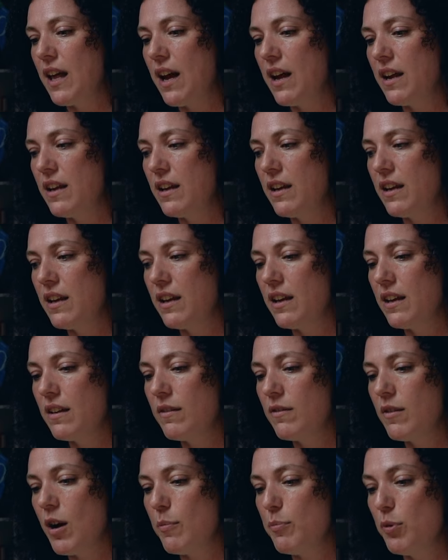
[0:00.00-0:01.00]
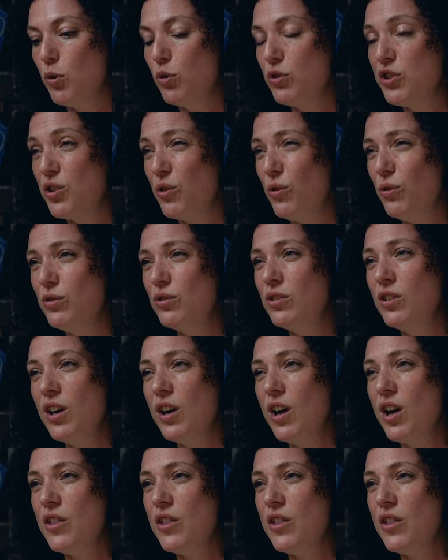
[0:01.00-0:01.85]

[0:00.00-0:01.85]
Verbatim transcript: like a portal